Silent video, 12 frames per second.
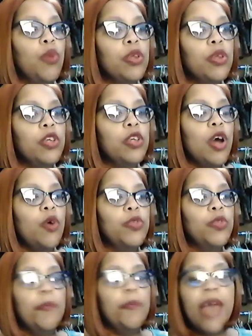
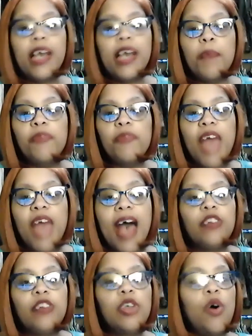the makeup of the
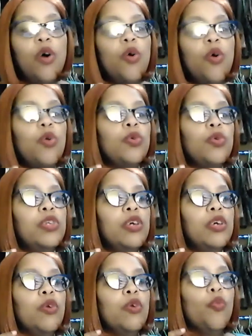household,
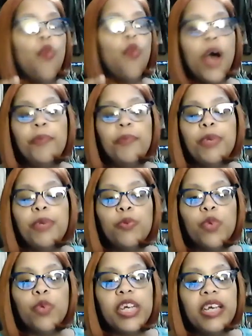what
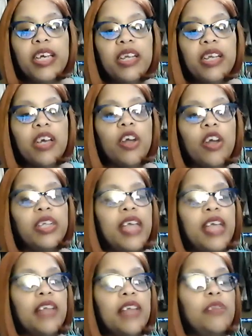people were eating on a
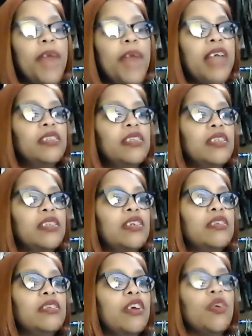daily basis,
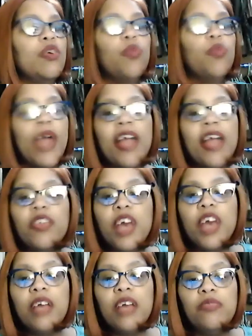where was
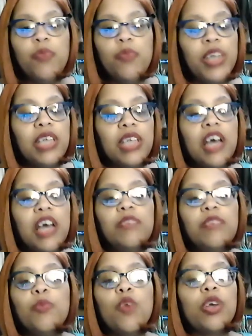the
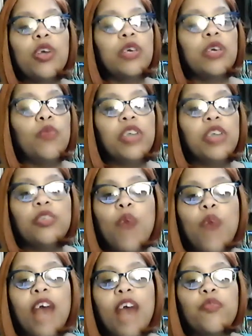husband working, was the
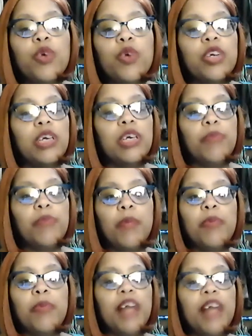wife working.
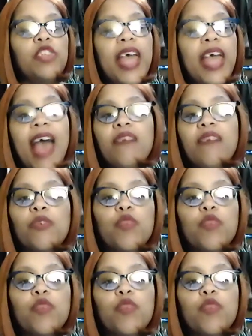They have